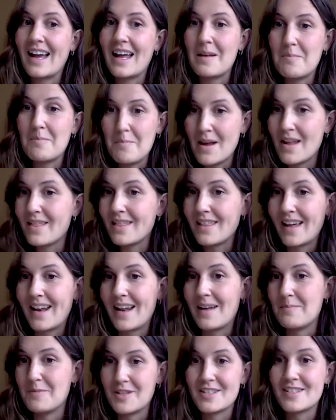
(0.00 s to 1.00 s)
admit
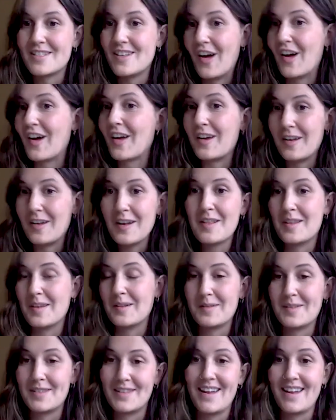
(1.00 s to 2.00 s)
that I'm just not good at
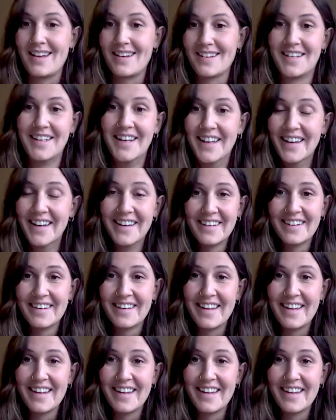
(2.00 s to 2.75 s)
those things.